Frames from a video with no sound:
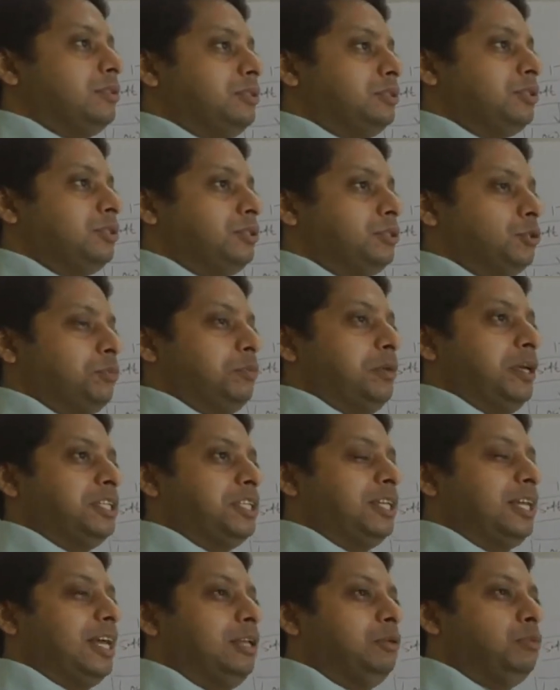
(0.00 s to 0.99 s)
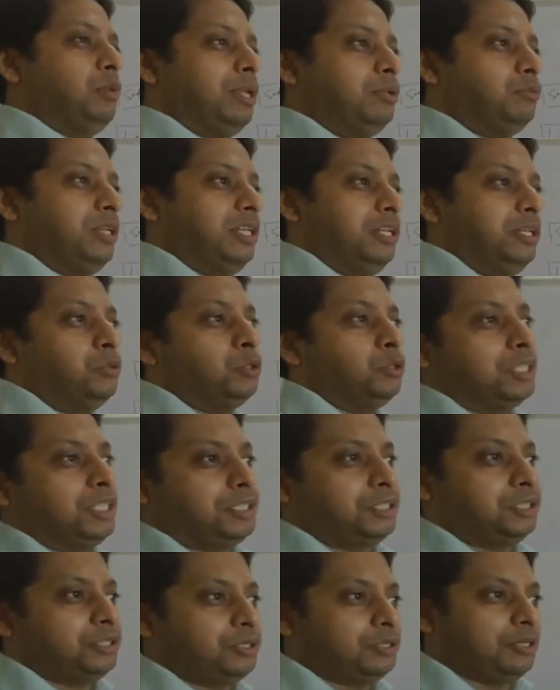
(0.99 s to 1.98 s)
So basically, when we use
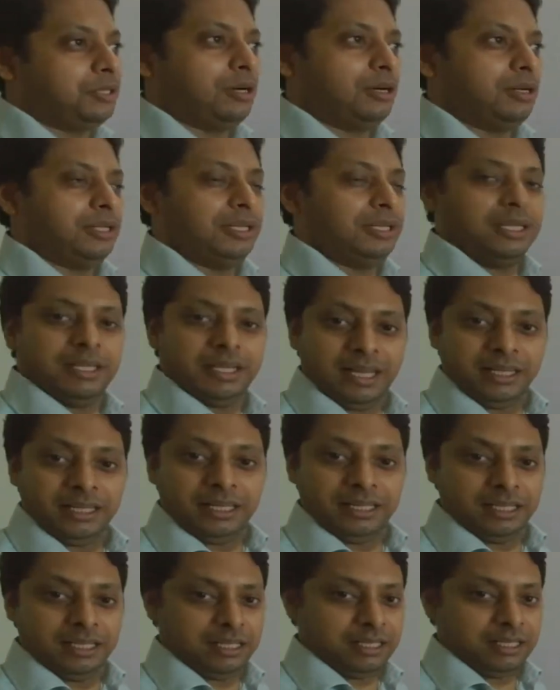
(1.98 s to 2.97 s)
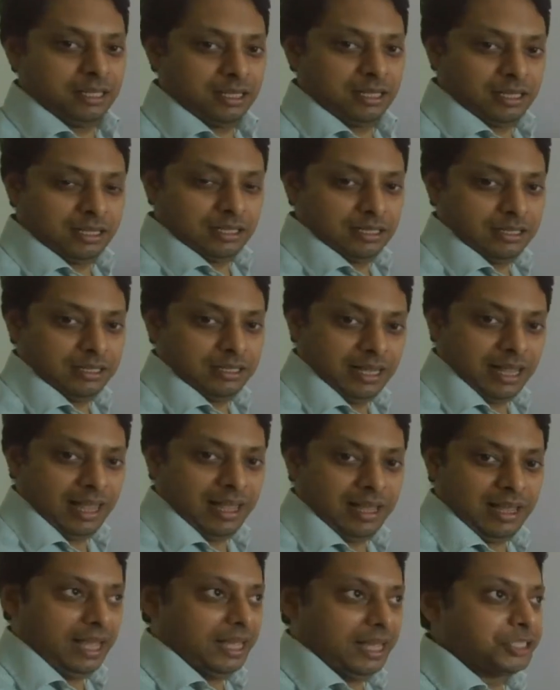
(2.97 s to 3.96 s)
it in any
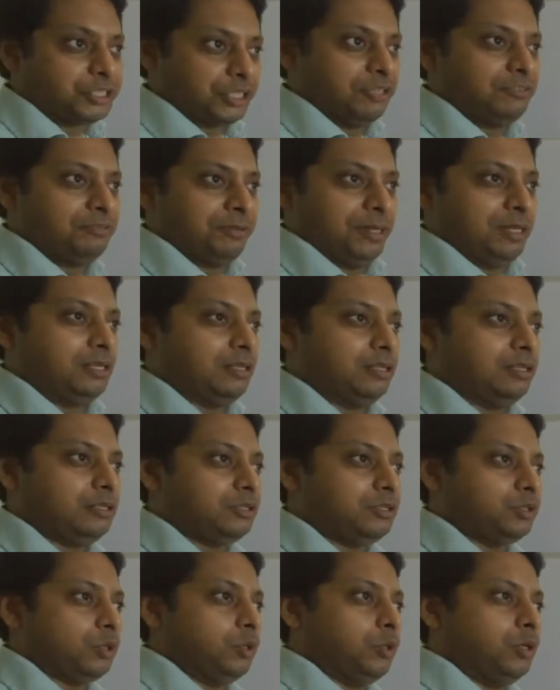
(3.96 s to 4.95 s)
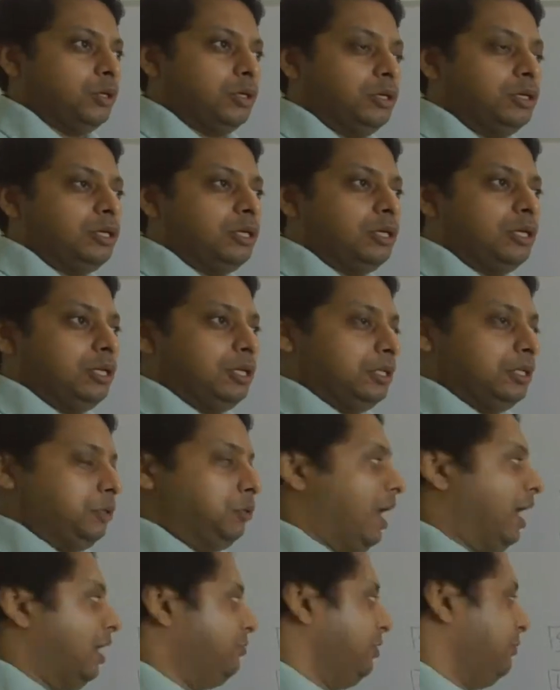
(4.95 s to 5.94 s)
AC field, so you
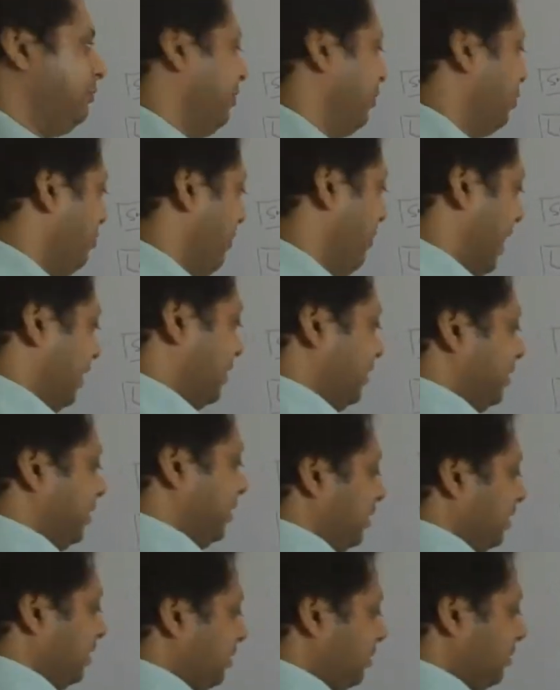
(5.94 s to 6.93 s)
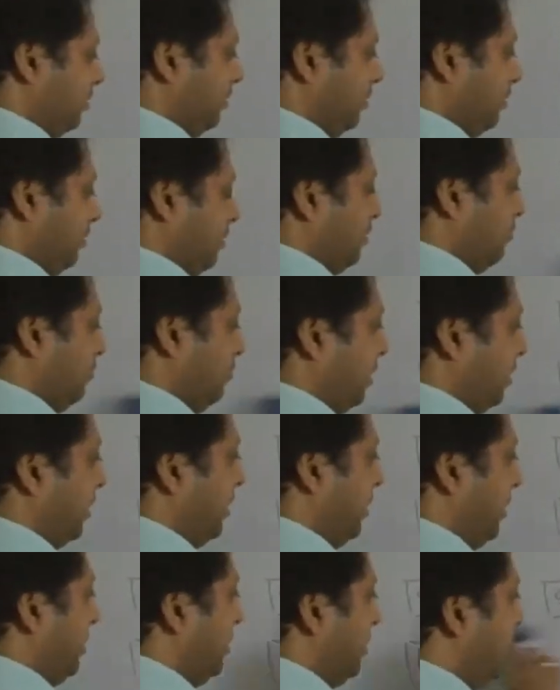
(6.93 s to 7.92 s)
have a ferromagnetic
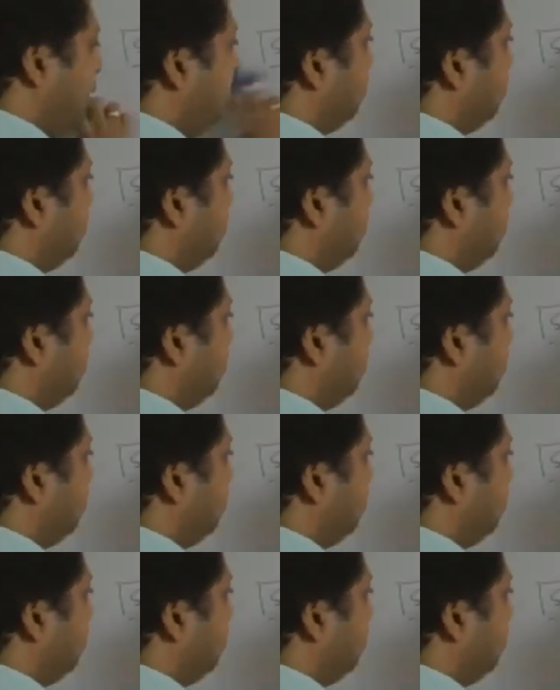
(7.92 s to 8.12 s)
material,